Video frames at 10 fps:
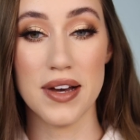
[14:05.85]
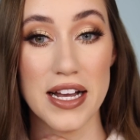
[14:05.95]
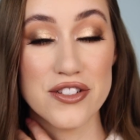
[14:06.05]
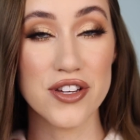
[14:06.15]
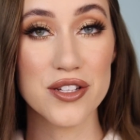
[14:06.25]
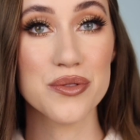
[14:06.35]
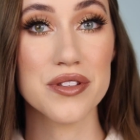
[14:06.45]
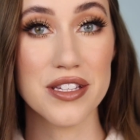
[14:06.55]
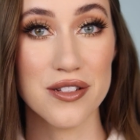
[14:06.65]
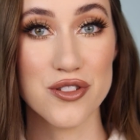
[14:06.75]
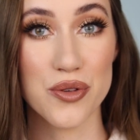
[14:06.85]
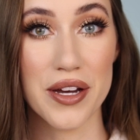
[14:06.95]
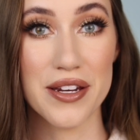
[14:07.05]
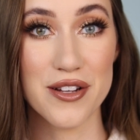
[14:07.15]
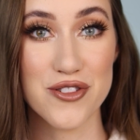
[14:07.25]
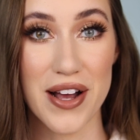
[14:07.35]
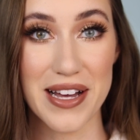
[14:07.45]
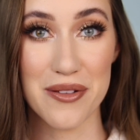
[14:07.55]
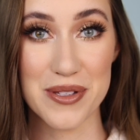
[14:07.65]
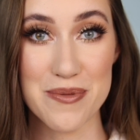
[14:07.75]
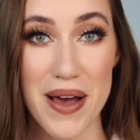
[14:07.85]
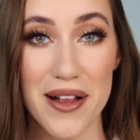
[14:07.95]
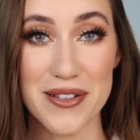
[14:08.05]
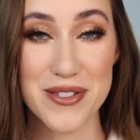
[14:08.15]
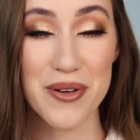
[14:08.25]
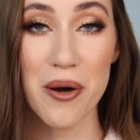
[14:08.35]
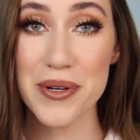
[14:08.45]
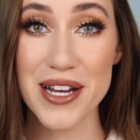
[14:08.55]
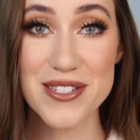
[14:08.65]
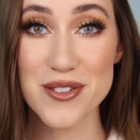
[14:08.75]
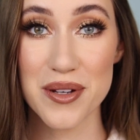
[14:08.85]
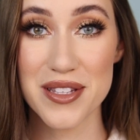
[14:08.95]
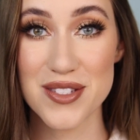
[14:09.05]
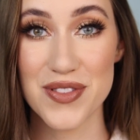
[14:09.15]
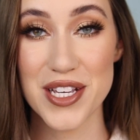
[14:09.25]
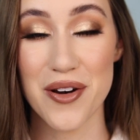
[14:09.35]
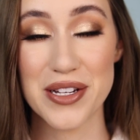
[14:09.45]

I genuinely enjoyed trying out this palette, so I hope you guys enjoyed this video.